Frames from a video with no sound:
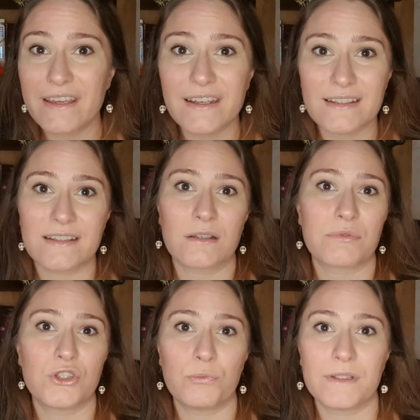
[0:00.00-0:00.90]
it isn't some
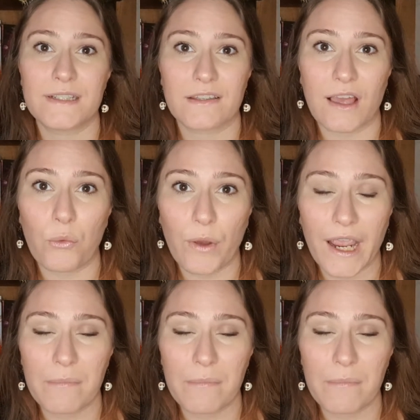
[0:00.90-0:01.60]
stupid tic that way,